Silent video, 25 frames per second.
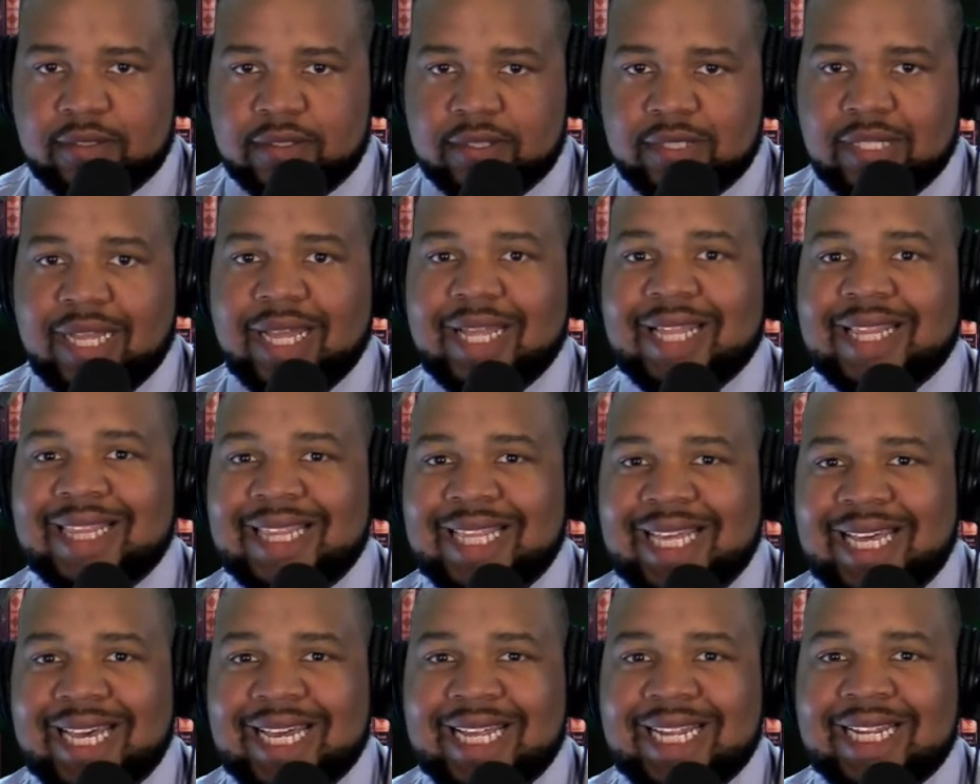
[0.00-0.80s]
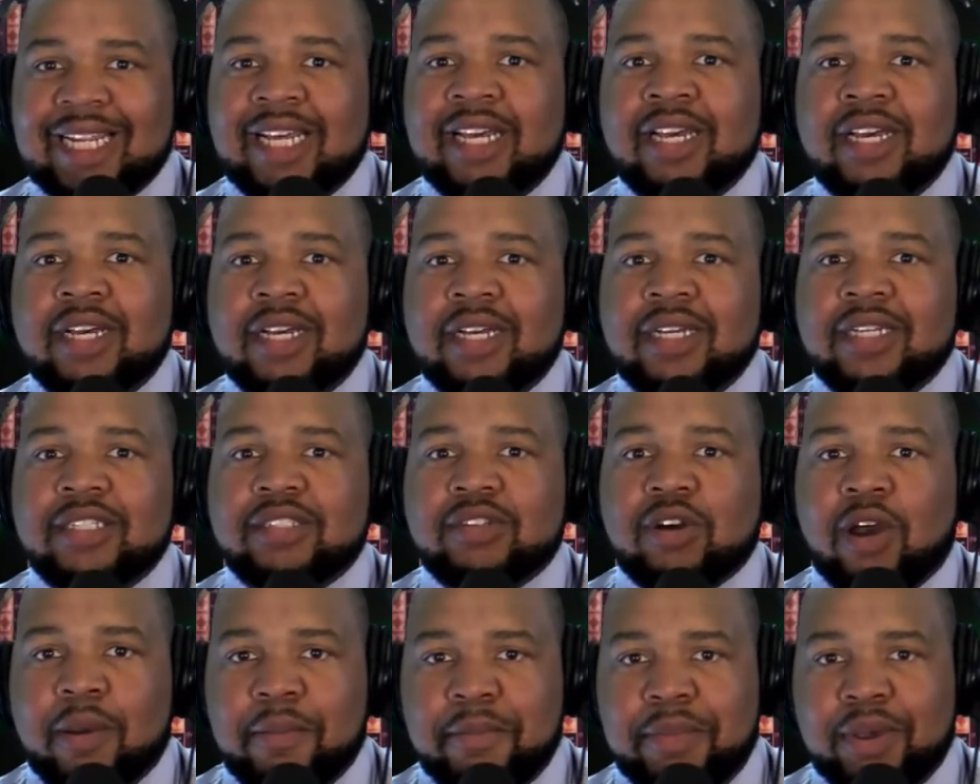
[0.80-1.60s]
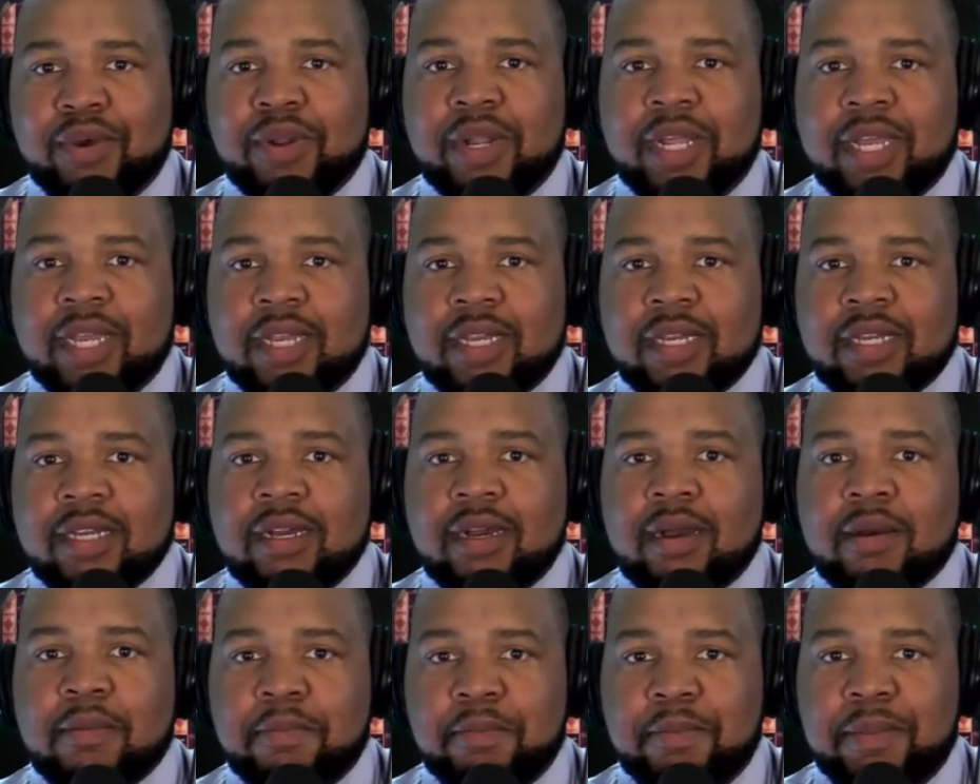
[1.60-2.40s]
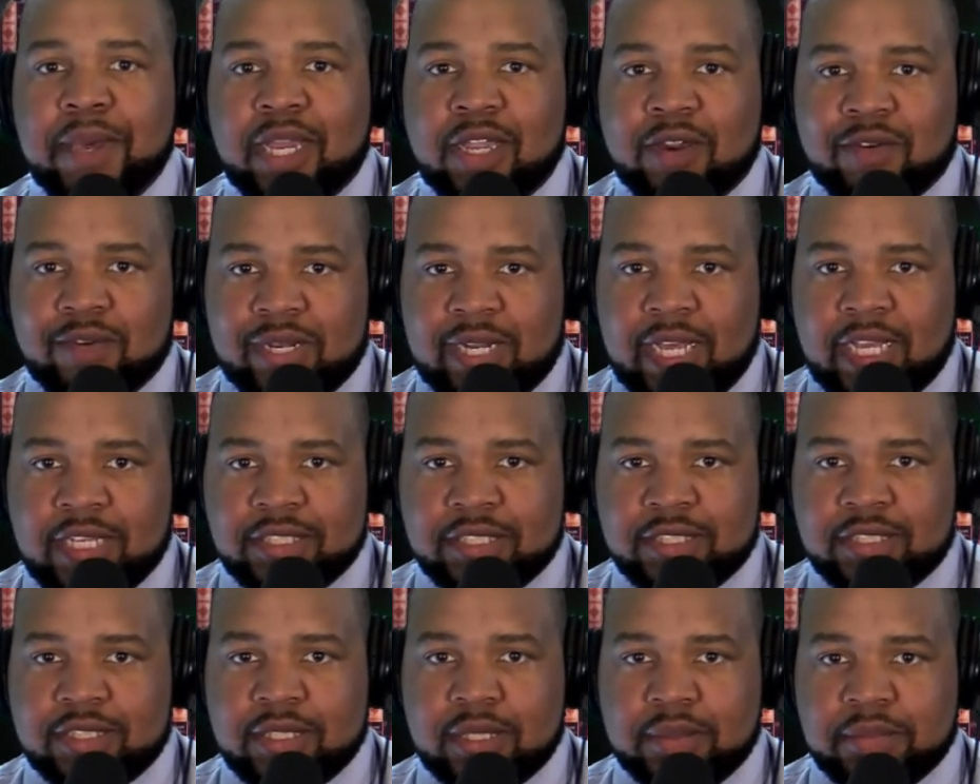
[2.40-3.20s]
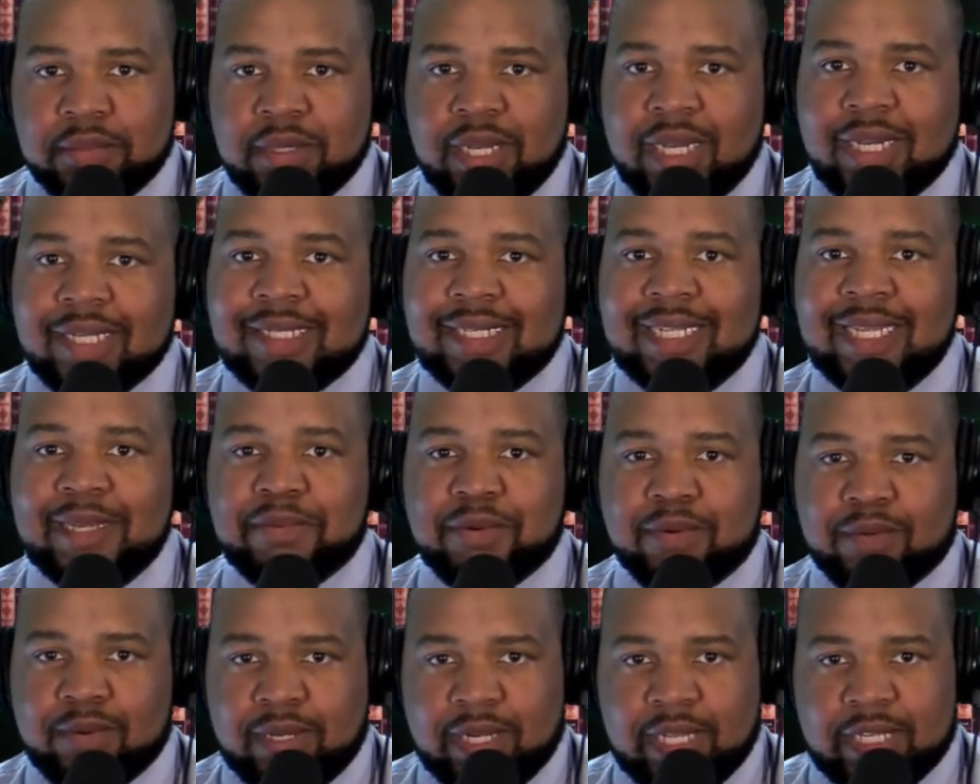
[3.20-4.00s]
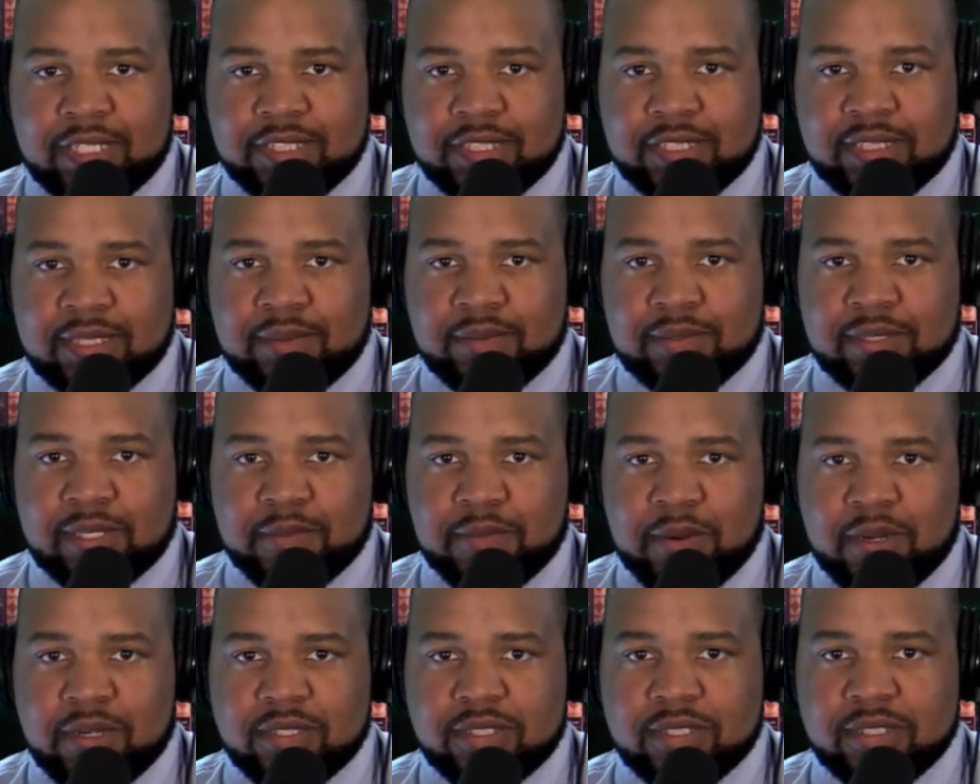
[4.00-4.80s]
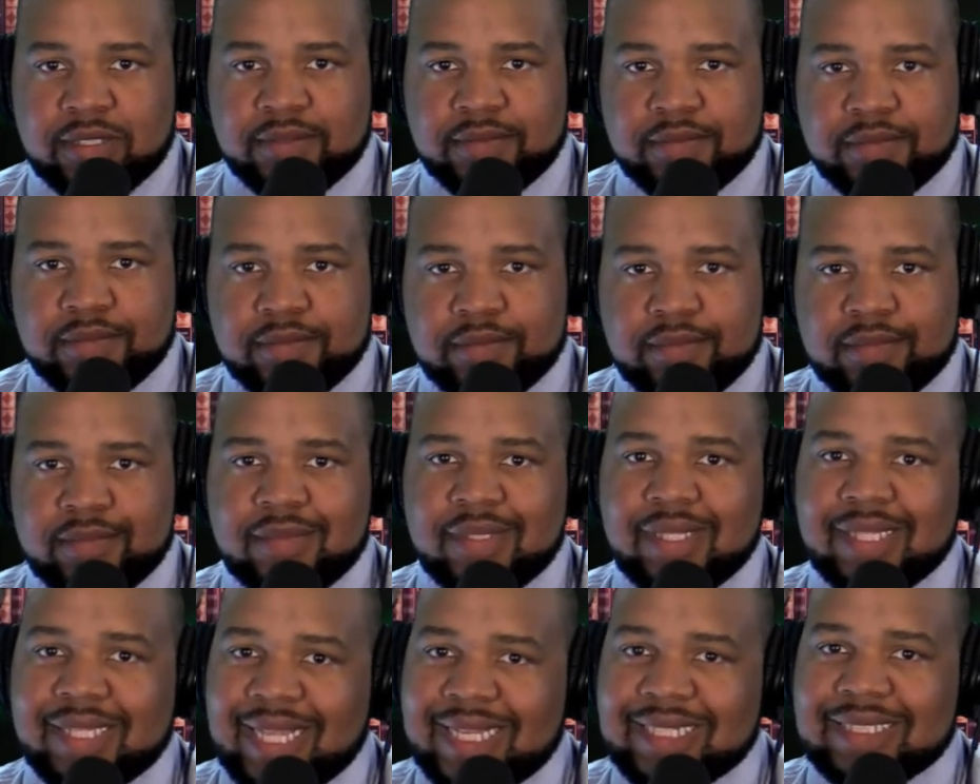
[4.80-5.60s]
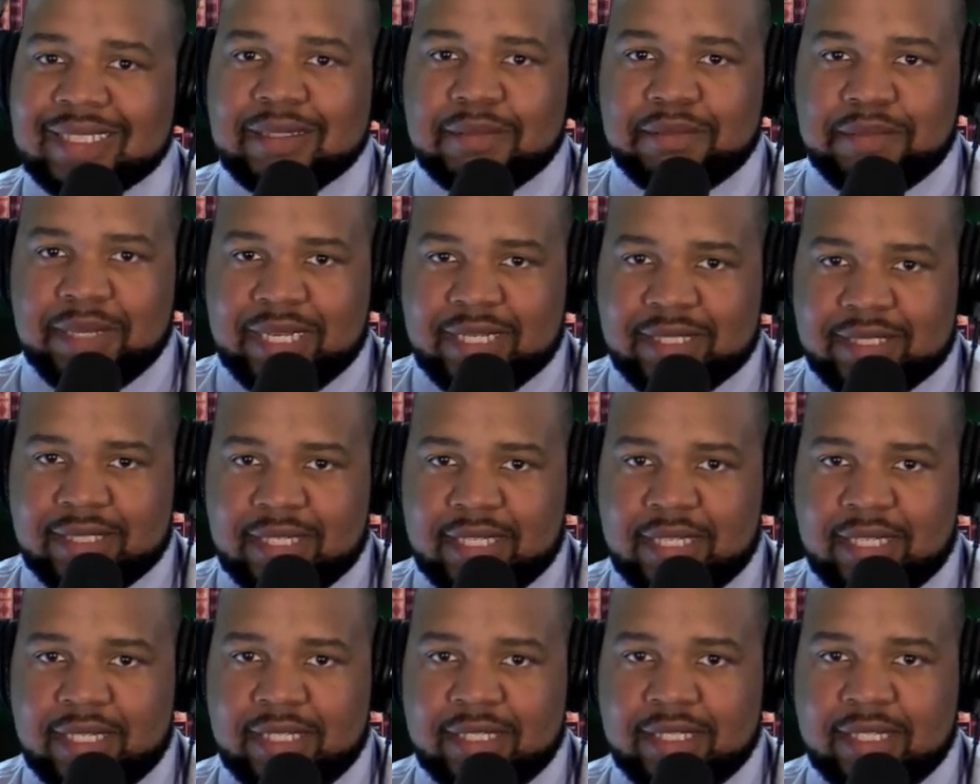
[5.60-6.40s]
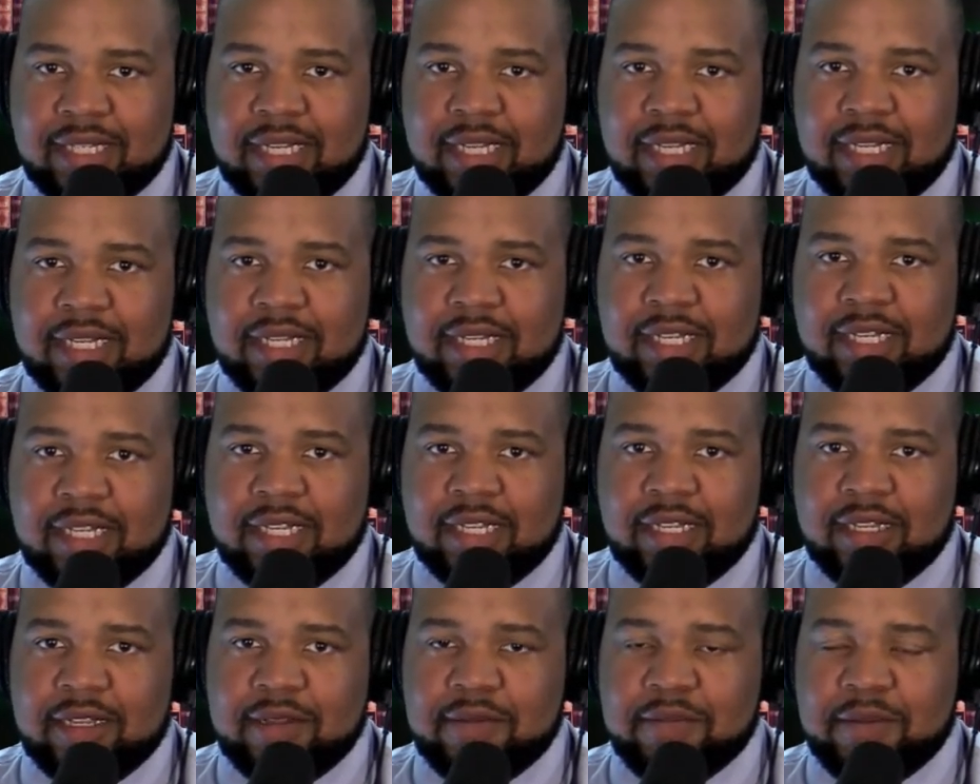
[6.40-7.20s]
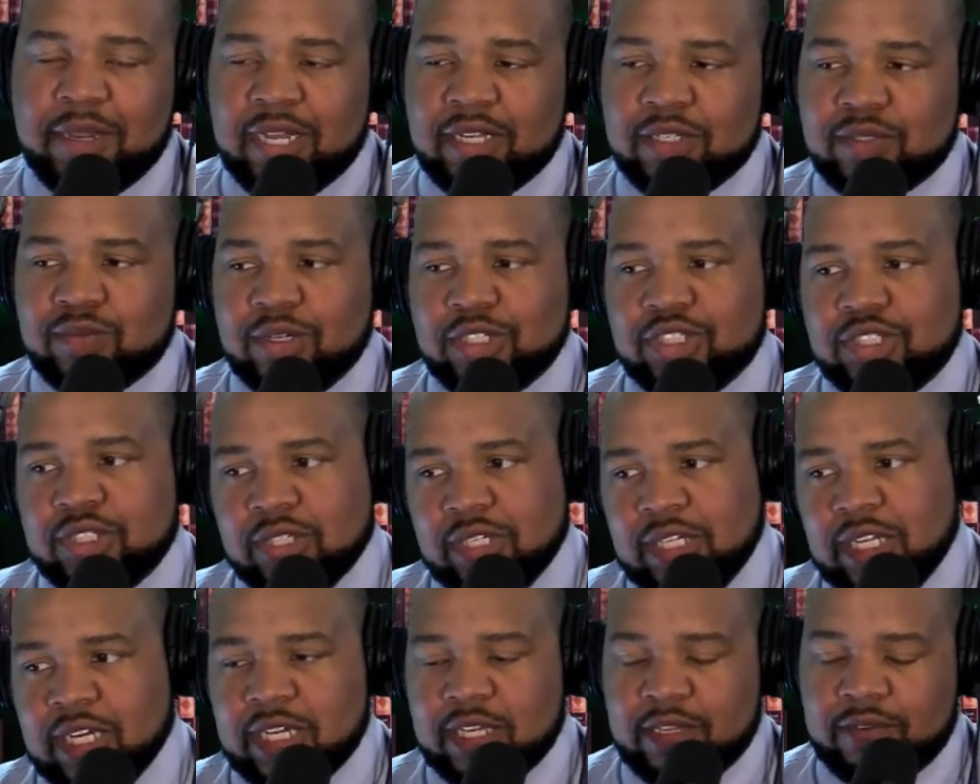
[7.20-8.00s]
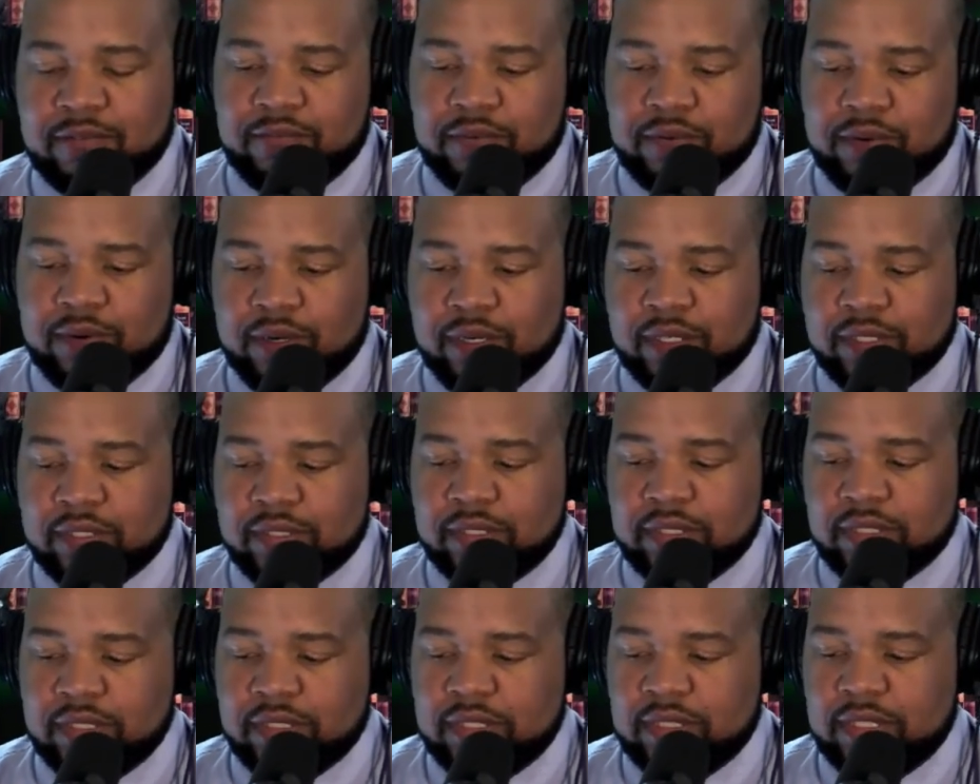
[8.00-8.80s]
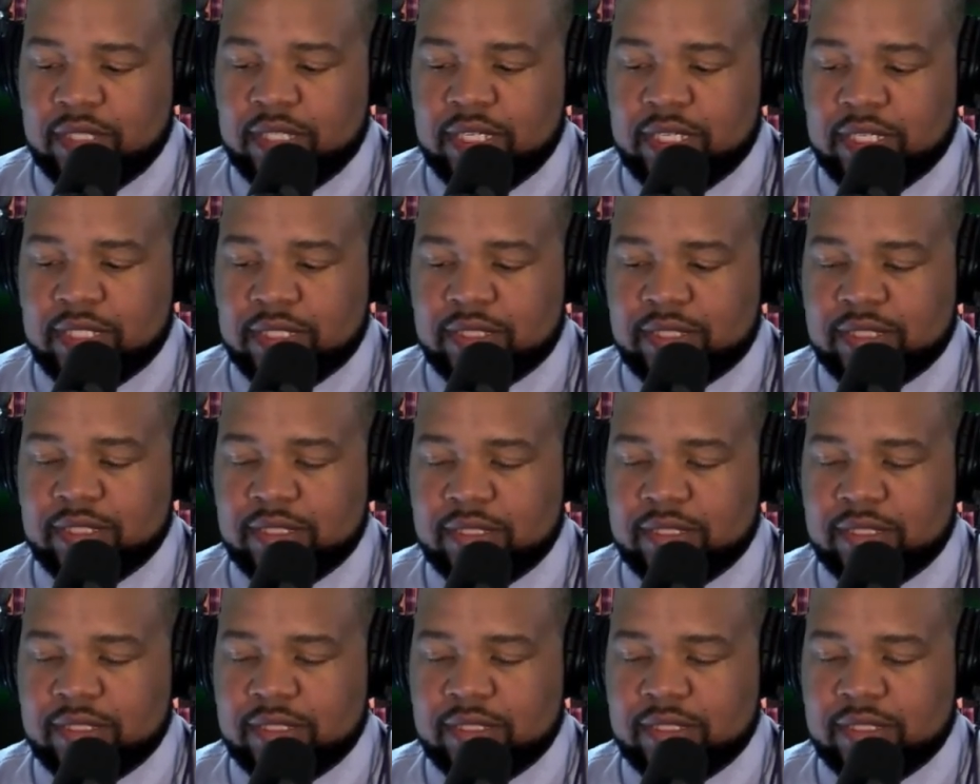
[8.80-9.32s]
And then start building a bigger relationship, a deeper relationship with the person. That's the biggest key. Because what you're looking for is